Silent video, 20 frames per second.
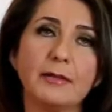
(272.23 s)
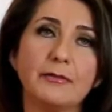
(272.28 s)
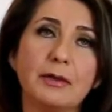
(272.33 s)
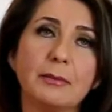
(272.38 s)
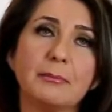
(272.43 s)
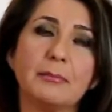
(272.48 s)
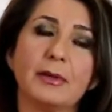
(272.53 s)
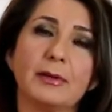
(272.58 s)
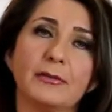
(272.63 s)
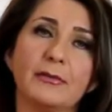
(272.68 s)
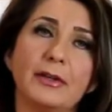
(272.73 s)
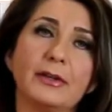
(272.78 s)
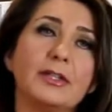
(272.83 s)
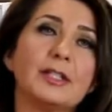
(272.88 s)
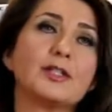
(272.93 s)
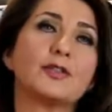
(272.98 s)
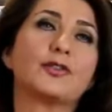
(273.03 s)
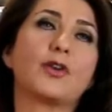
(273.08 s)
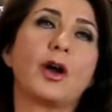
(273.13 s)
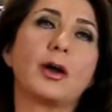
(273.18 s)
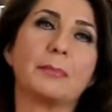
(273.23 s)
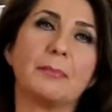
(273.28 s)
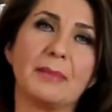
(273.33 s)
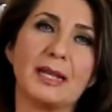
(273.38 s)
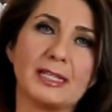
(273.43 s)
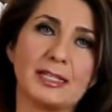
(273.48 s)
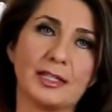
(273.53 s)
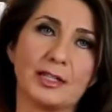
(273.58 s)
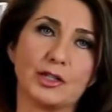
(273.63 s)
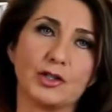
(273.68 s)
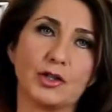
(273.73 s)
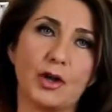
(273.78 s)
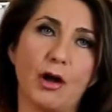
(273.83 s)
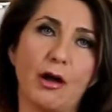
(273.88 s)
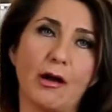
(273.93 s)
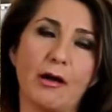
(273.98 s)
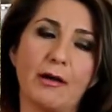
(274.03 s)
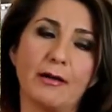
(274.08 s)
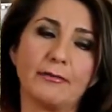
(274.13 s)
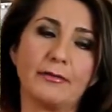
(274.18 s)
give a very strong message
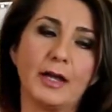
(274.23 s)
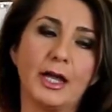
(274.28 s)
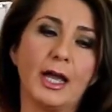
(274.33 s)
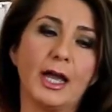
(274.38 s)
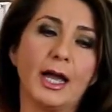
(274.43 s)
of